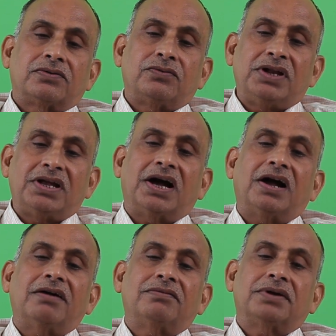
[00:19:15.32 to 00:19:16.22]
will
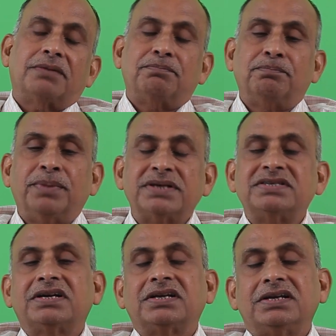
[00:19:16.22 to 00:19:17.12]
have a
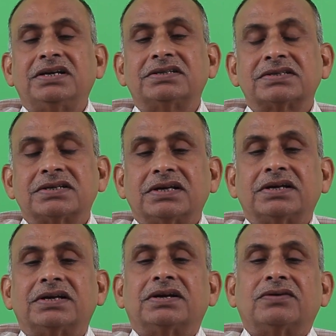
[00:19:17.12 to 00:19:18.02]
basic needs,
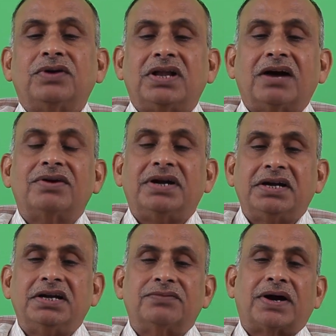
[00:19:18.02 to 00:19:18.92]
will have a
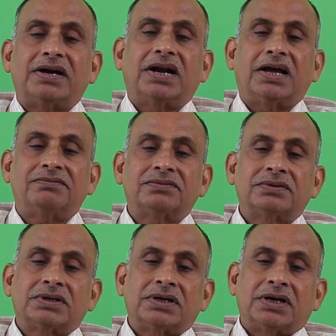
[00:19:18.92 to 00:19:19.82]
dignified life.
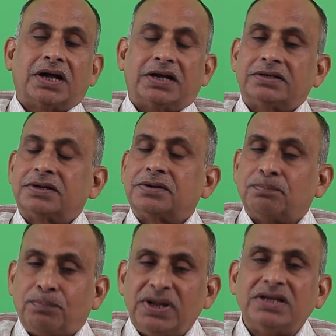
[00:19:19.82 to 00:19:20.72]
And
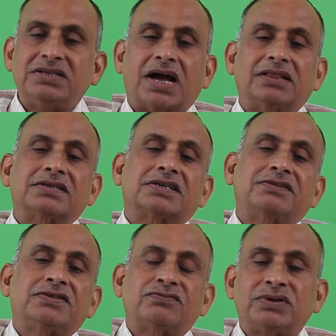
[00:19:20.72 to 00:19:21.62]
please join the
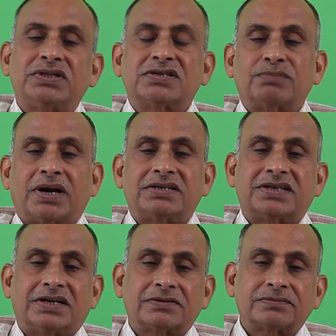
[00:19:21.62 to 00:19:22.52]
service with this
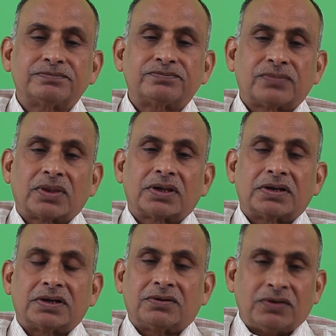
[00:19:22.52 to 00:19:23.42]
mindset.
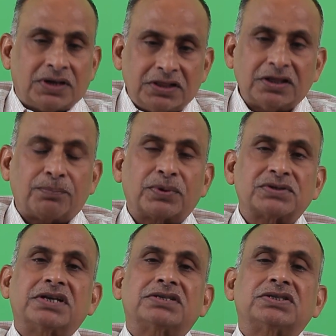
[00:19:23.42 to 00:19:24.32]
In the
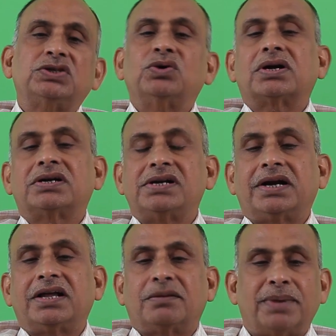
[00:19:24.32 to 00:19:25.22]
process, you are
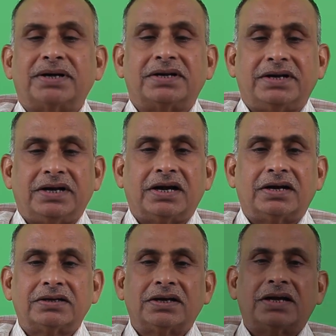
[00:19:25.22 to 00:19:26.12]
creating a better India.
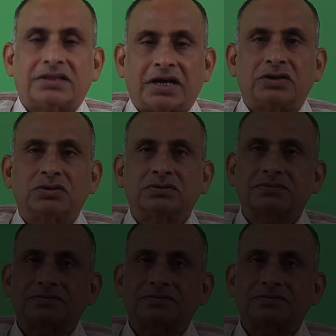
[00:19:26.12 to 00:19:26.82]
And thank you.